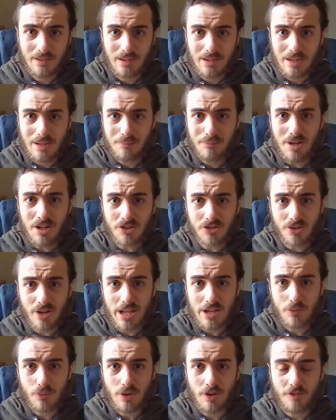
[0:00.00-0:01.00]
much
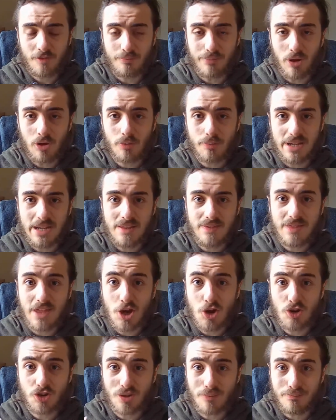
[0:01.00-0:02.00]
like with Bumblebee,
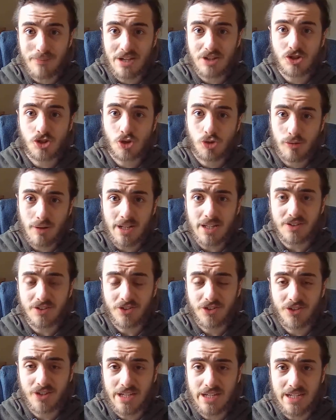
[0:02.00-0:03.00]
there is a mid-credits
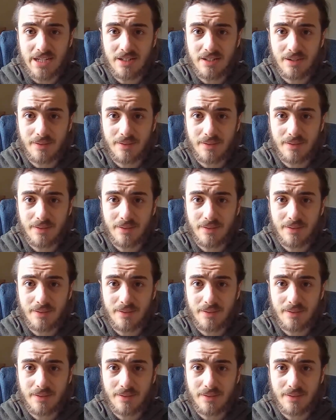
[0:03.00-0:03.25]
scene